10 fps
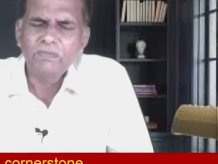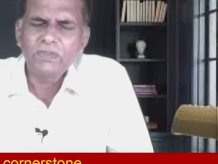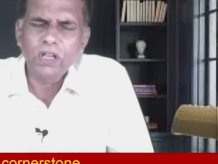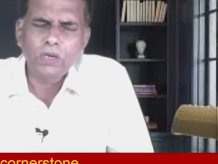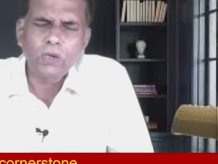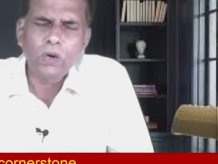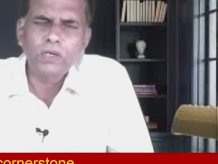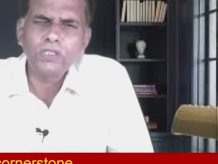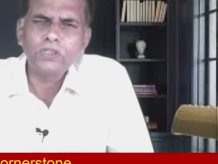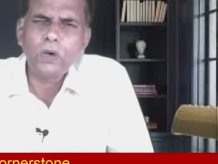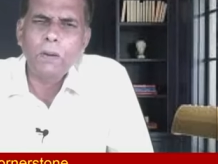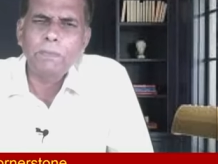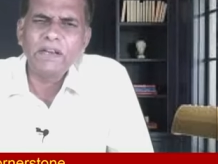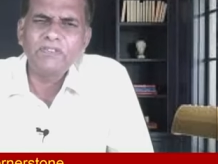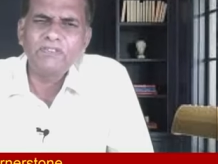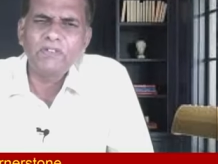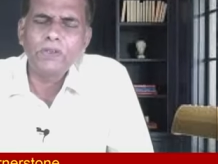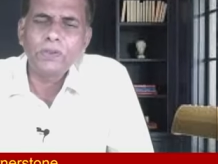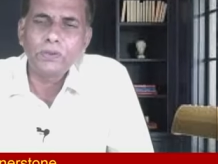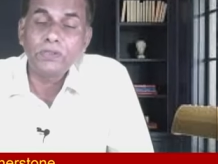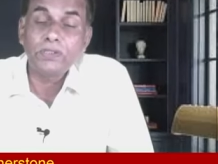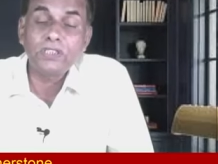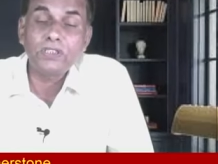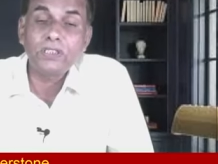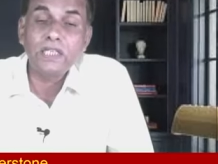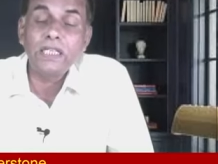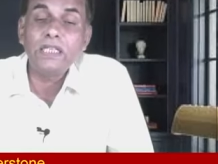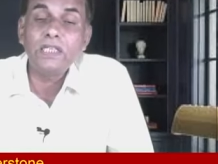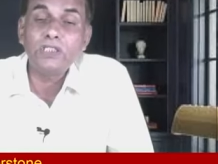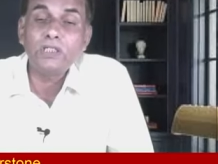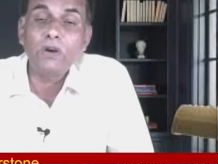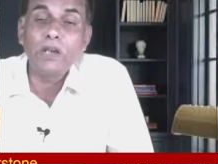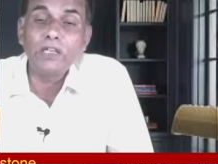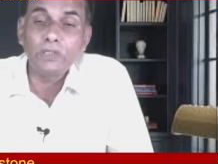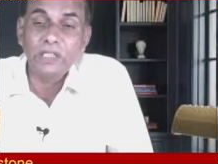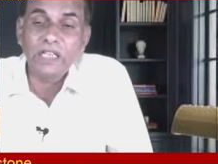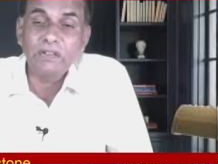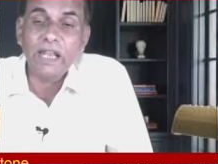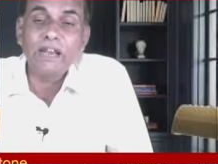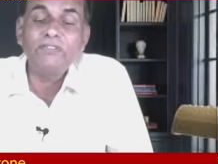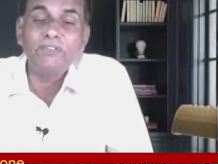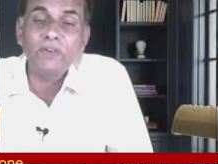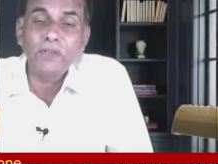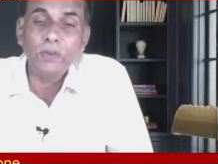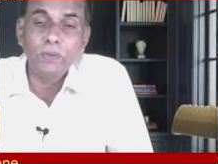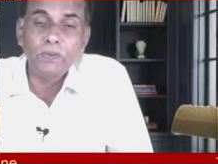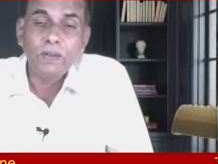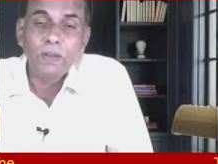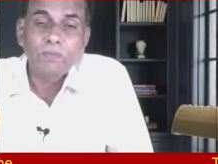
The door is opening for you, the sea is going to divide for you,